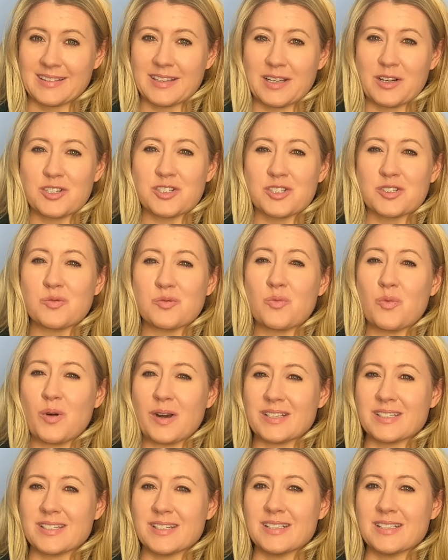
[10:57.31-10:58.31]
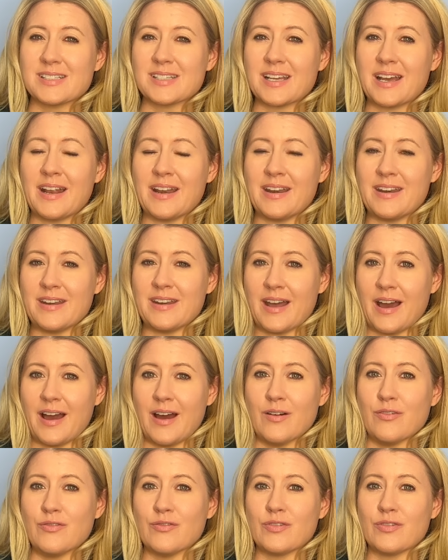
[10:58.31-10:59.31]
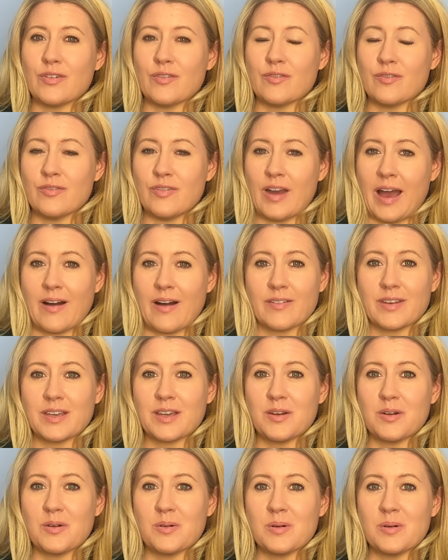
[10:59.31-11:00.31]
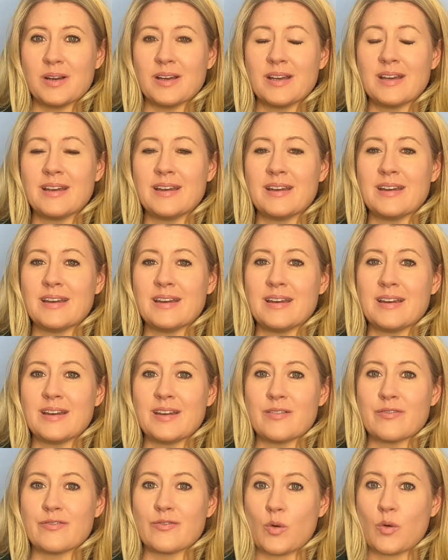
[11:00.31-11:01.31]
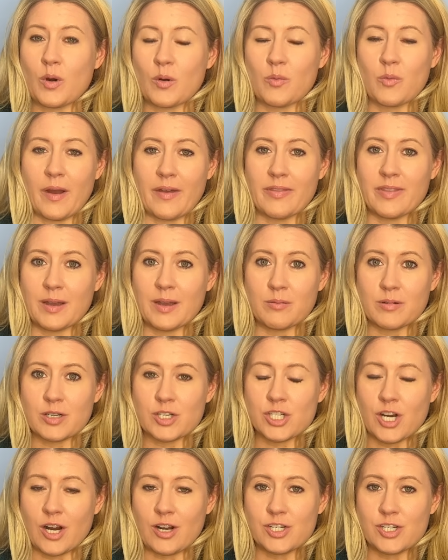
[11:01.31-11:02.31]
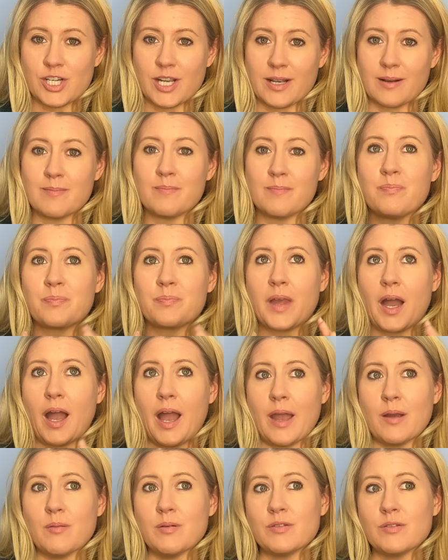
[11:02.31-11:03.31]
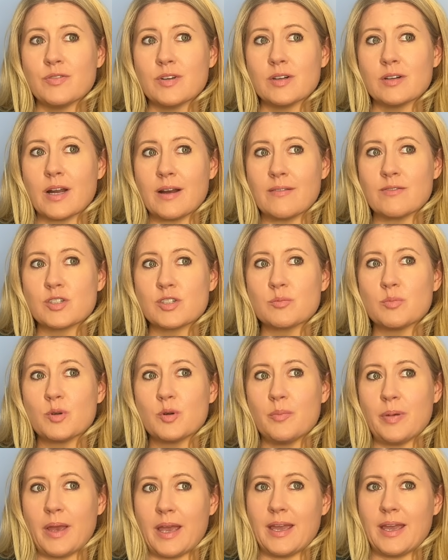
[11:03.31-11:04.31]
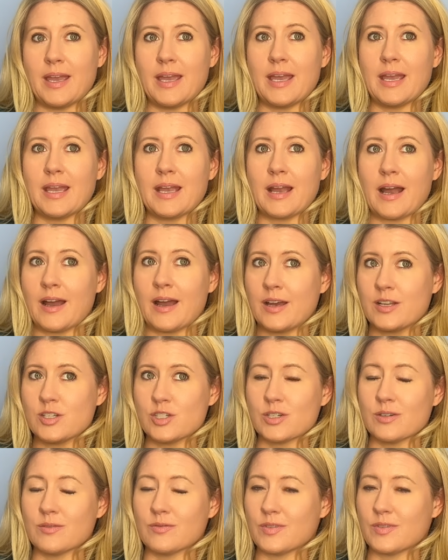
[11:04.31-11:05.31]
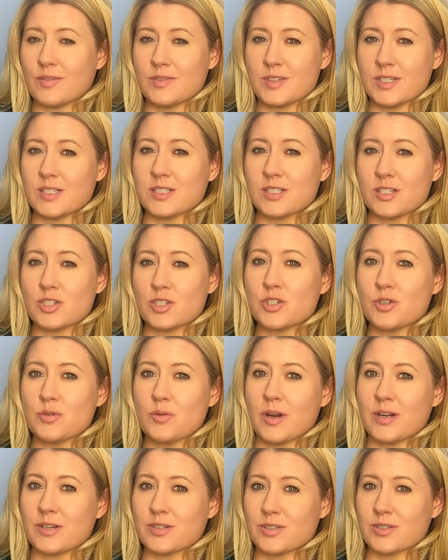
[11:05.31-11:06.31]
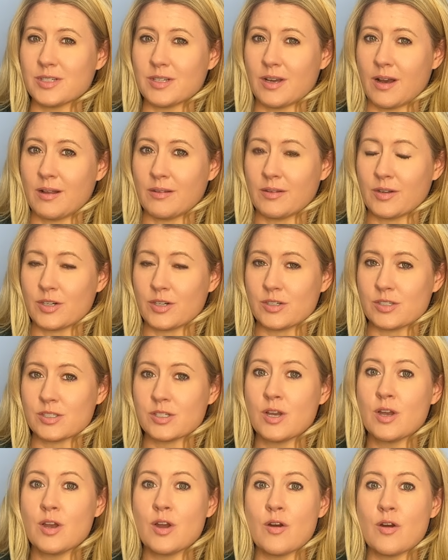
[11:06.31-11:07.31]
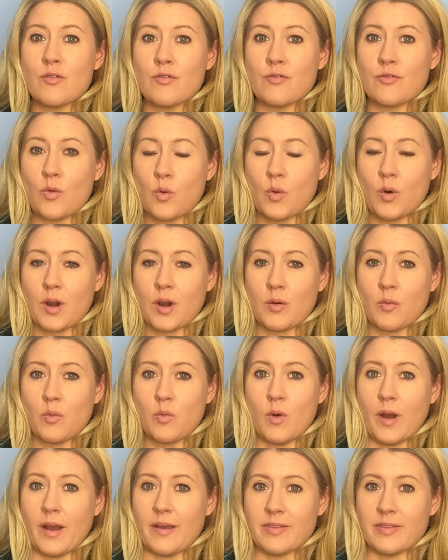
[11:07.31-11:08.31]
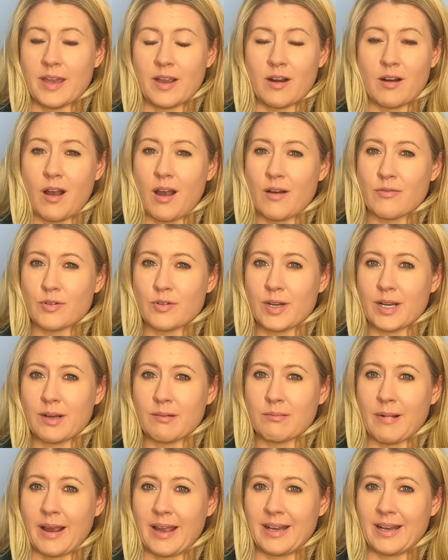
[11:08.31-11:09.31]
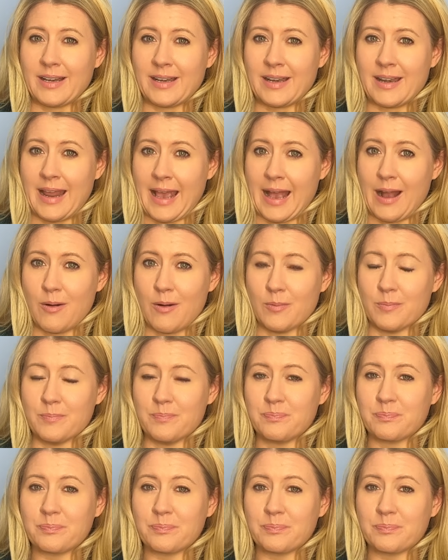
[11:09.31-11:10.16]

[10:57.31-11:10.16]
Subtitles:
There just wasn't enough value for what they were charging. I would feel comfortable paying $150 to $200 for what they are offering right now.